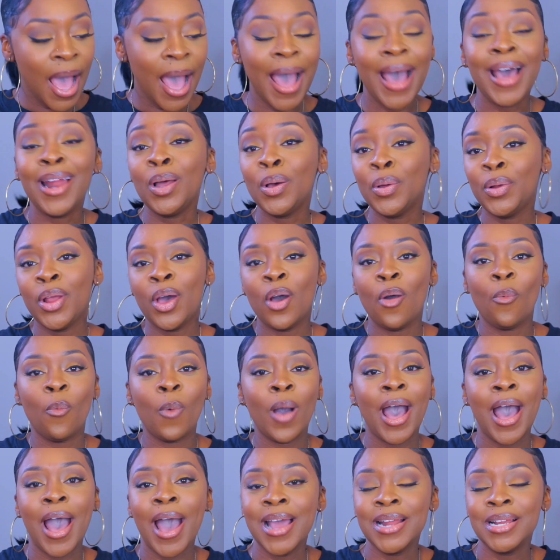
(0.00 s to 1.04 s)
I don't know
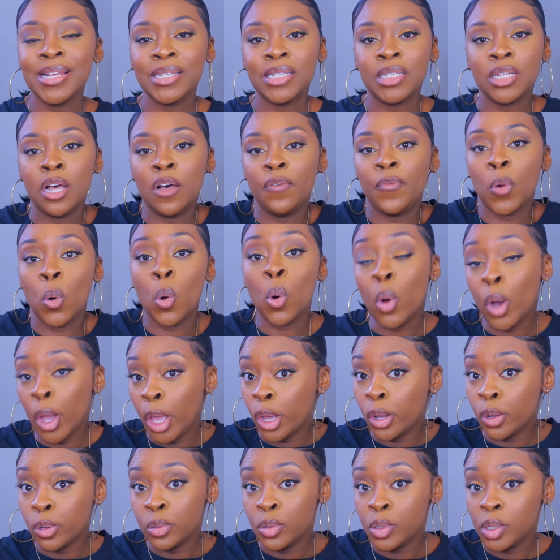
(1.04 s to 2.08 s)
why, I just love
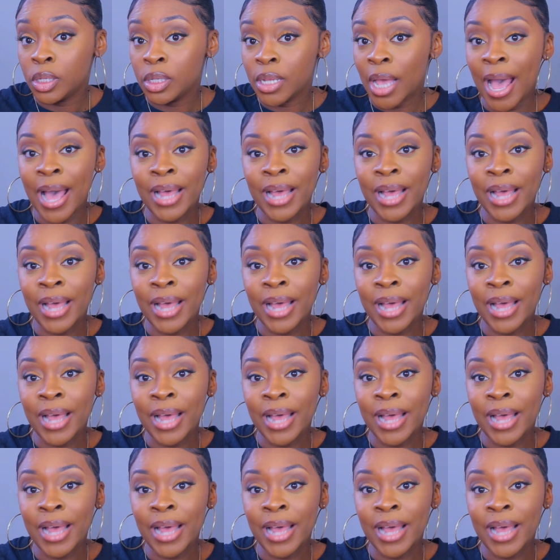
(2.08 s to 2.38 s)
oils.